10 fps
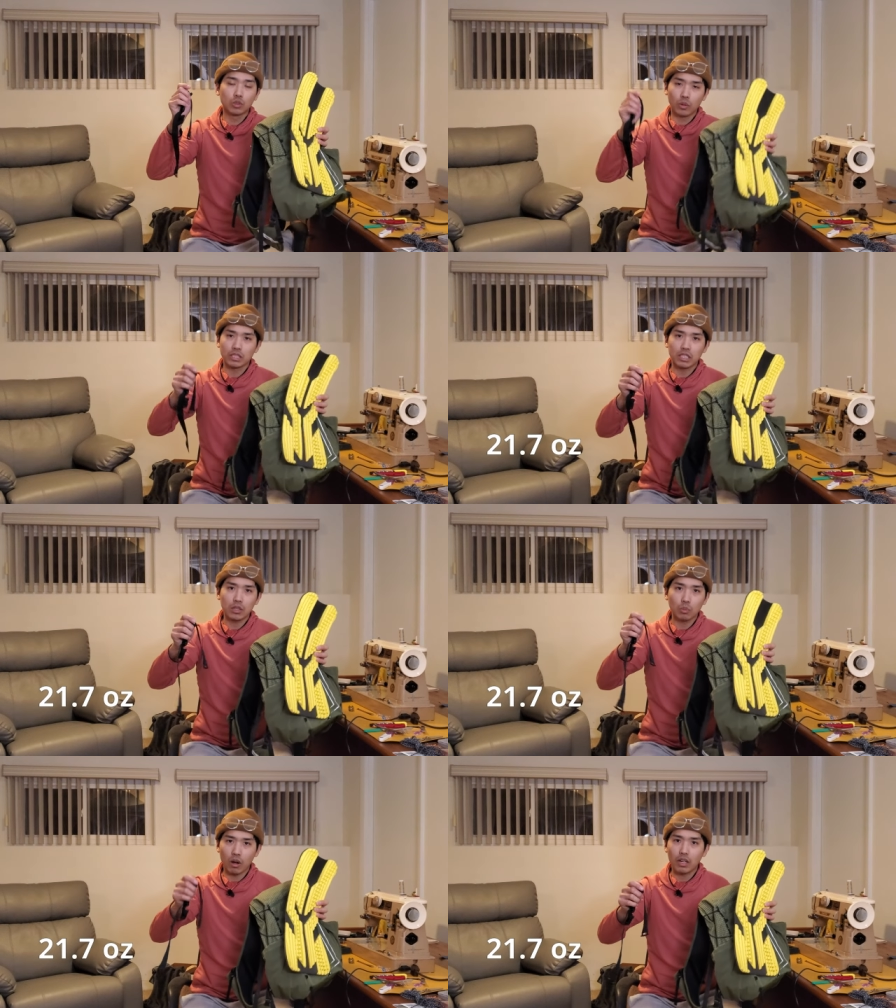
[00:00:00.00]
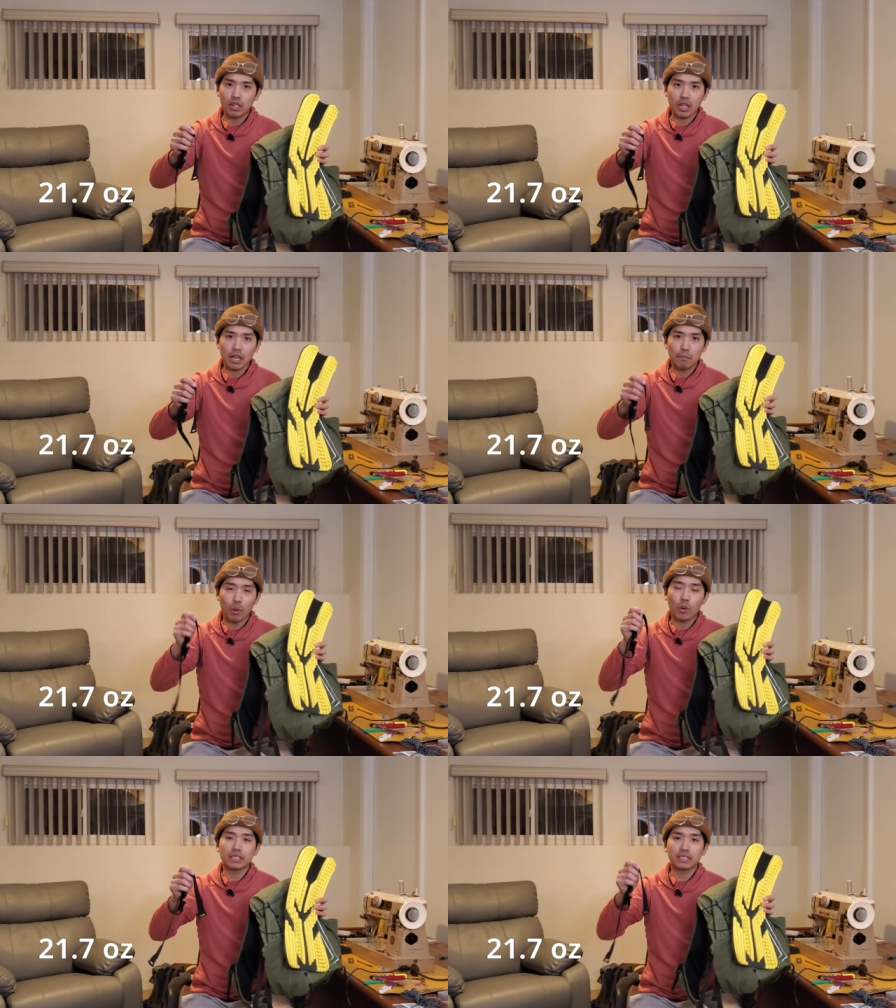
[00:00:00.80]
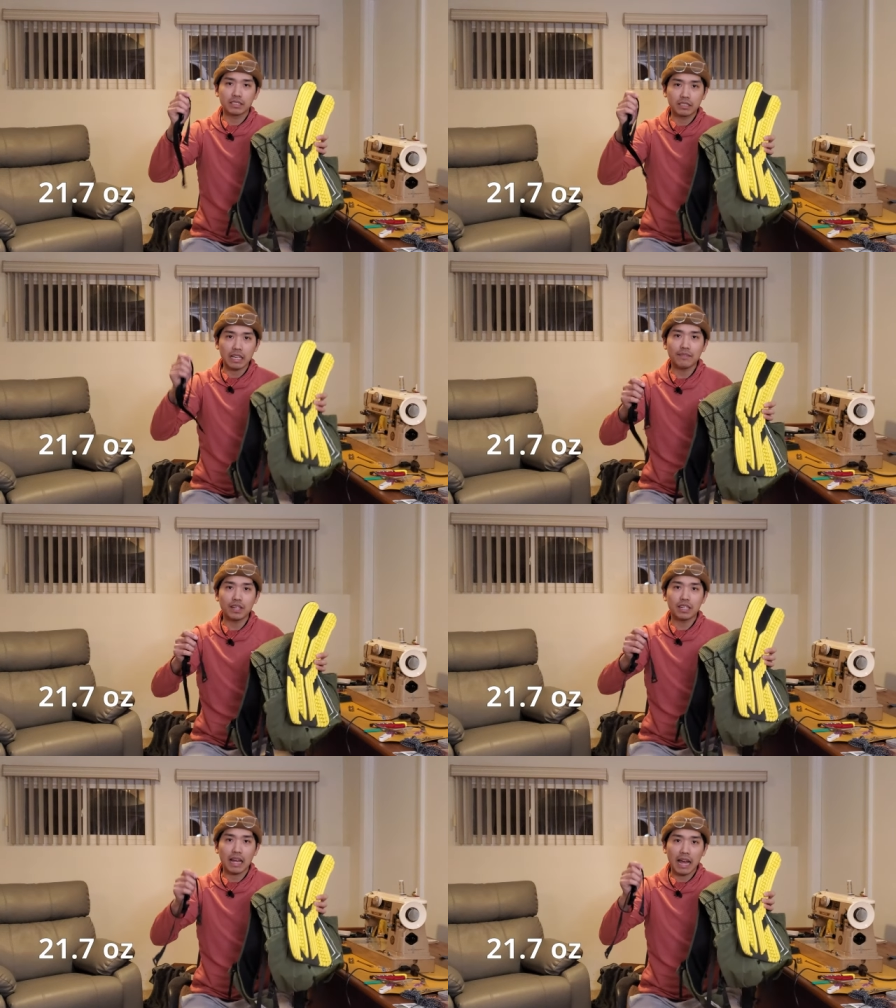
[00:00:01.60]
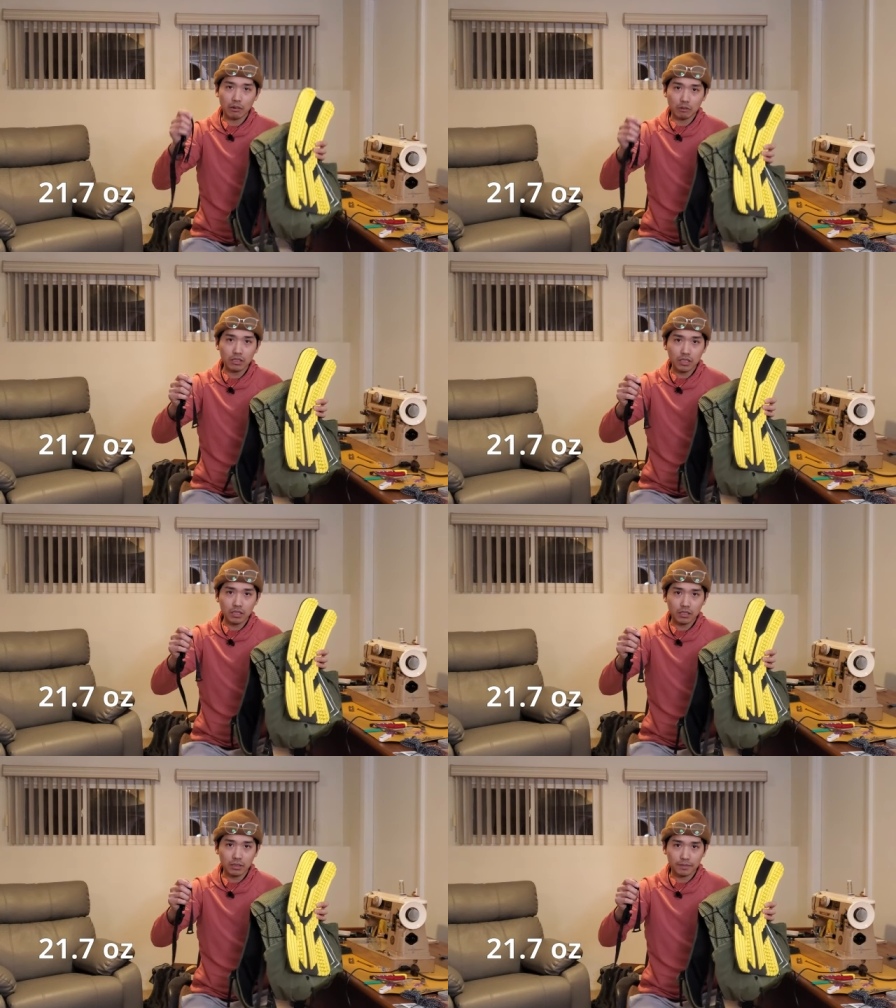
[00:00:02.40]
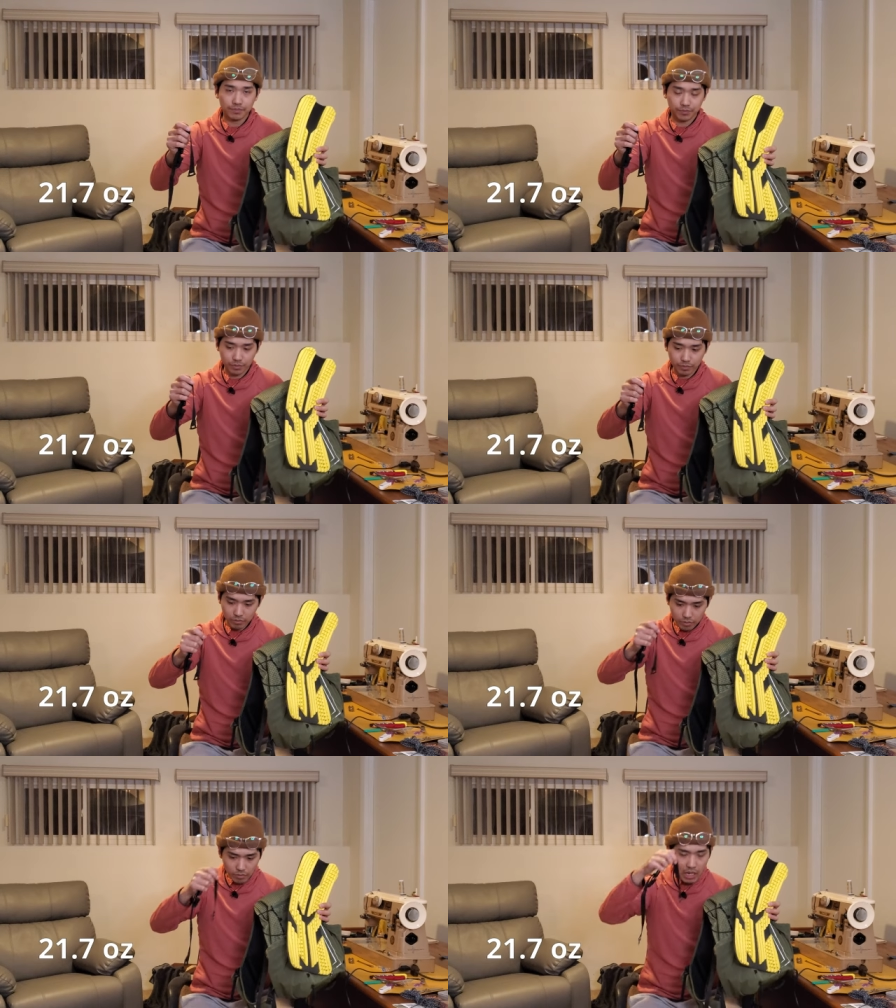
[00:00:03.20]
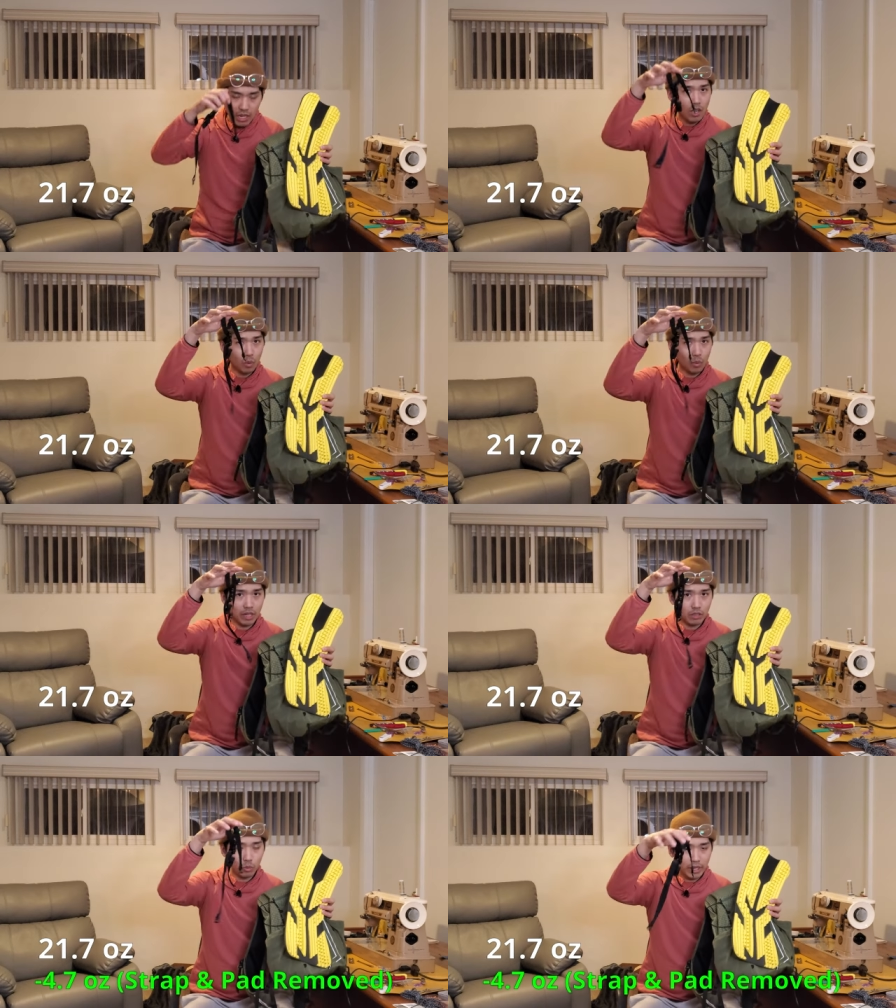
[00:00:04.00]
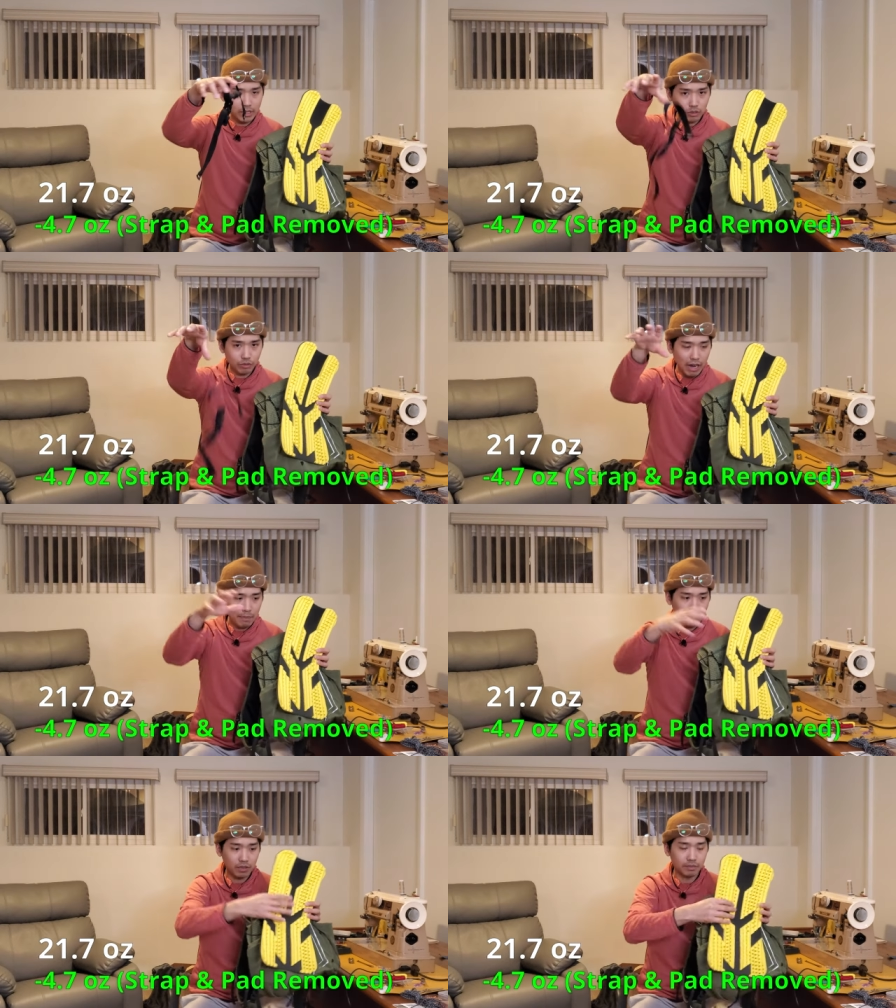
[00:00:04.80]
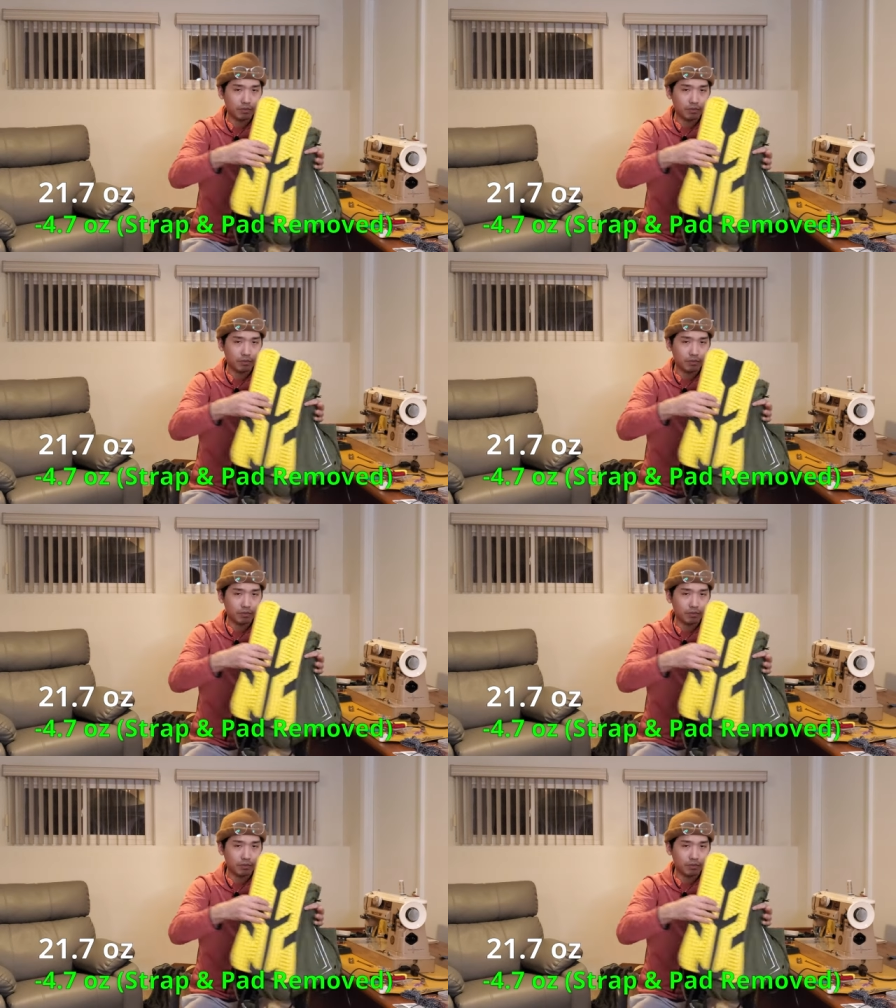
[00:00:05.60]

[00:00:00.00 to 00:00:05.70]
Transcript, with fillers: twenty-one point seven ounces. Without the waist strap,